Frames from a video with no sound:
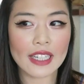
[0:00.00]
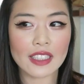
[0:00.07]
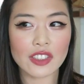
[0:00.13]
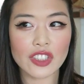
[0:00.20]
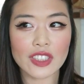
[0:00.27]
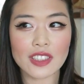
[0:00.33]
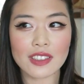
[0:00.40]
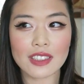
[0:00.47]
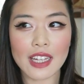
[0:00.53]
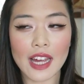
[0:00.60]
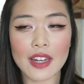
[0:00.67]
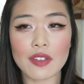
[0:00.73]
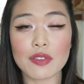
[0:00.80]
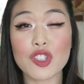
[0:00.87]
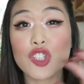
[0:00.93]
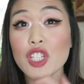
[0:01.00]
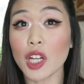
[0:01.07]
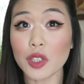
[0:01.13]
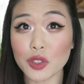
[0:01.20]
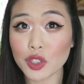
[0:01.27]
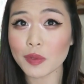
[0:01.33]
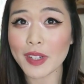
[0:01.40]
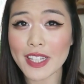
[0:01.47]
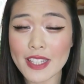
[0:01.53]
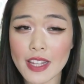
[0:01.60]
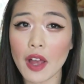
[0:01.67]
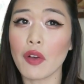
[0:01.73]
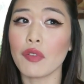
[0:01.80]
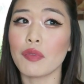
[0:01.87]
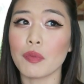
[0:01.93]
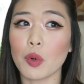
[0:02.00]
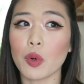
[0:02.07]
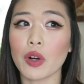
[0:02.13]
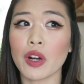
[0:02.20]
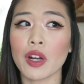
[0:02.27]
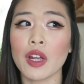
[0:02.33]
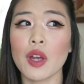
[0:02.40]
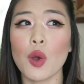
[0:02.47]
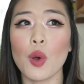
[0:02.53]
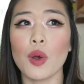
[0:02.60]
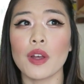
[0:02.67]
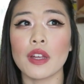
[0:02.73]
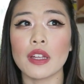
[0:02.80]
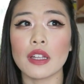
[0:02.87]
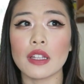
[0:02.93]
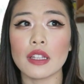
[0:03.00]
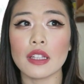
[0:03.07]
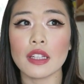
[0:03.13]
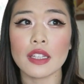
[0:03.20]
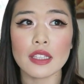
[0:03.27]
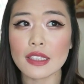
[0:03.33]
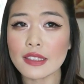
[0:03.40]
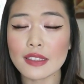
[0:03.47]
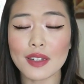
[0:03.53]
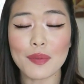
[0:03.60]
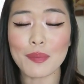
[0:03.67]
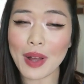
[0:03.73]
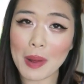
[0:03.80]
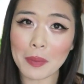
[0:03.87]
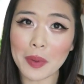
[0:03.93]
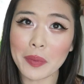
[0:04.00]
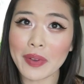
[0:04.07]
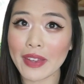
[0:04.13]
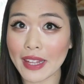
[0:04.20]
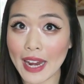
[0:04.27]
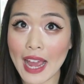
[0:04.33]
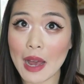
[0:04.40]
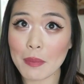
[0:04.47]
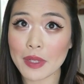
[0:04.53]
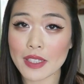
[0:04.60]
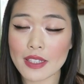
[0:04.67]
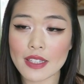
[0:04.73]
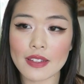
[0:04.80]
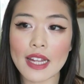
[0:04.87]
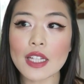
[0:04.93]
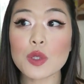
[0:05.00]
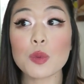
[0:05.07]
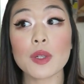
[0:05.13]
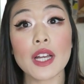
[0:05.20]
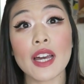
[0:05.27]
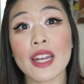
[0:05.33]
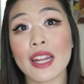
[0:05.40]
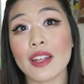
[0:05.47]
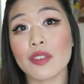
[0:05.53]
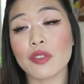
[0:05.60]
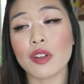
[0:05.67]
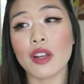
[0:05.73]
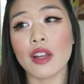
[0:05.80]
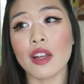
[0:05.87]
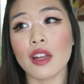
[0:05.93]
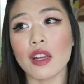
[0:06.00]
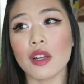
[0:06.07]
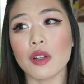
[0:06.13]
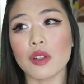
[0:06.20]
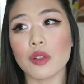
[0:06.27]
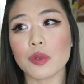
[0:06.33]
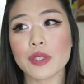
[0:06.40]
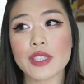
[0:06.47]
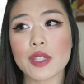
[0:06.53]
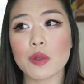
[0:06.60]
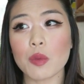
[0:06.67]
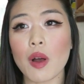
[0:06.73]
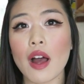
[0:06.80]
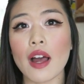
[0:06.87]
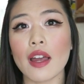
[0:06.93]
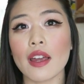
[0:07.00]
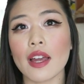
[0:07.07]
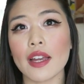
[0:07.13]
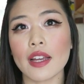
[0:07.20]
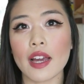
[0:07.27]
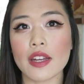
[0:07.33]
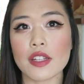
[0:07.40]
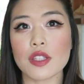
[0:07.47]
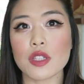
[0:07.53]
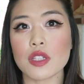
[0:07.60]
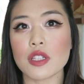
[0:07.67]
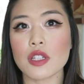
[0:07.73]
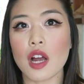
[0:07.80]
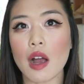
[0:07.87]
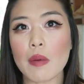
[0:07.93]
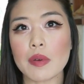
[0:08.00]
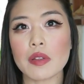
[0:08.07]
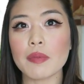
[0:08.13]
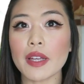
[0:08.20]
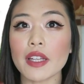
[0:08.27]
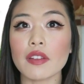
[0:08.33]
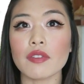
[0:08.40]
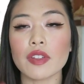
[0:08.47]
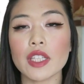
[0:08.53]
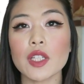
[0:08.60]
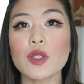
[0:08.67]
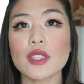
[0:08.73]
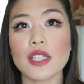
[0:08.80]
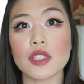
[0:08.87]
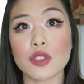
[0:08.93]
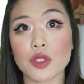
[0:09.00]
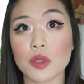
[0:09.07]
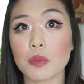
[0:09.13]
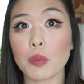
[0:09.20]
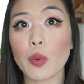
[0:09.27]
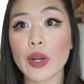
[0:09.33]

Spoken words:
I just kind of shelter myself more in this little bubble when that happens, and that's what kind of the reason why I kind of stopped making videos at certain